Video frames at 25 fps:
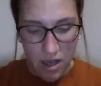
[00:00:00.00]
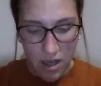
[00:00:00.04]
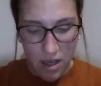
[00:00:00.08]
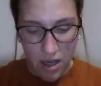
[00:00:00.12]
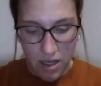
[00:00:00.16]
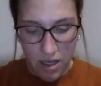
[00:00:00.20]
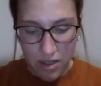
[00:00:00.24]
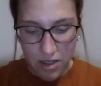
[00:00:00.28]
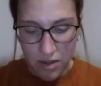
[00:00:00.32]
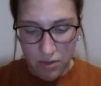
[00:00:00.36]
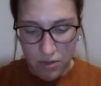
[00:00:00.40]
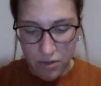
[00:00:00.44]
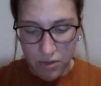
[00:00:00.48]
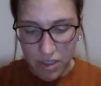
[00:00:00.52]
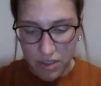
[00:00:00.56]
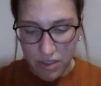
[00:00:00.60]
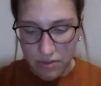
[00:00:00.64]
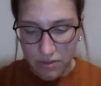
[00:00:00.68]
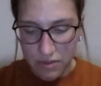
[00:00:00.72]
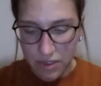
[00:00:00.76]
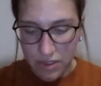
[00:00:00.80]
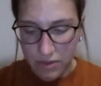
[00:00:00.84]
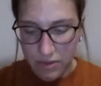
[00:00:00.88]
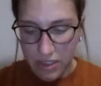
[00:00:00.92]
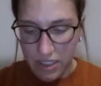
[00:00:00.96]
Otto, what are
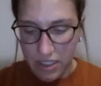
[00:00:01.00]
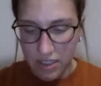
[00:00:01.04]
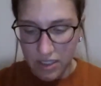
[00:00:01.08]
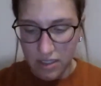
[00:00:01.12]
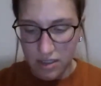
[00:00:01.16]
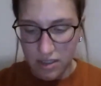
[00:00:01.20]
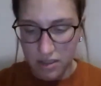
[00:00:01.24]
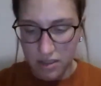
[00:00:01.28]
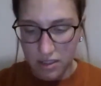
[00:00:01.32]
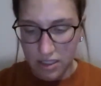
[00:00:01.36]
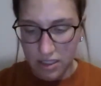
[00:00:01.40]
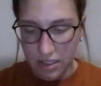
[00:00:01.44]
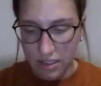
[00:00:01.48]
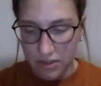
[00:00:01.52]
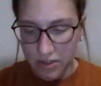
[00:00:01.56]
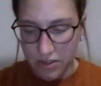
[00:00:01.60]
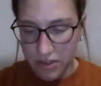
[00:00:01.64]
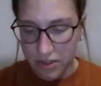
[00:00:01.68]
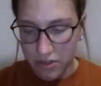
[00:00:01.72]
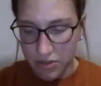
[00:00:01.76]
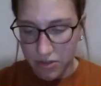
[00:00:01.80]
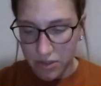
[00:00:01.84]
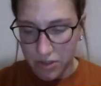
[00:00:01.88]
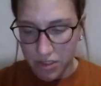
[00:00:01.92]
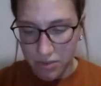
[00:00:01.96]
you doing? yelled
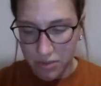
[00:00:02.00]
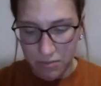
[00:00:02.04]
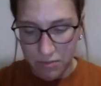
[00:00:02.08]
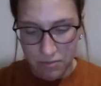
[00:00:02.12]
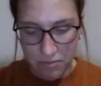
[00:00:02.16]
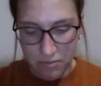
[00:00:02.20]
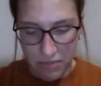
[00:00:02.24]
Coach.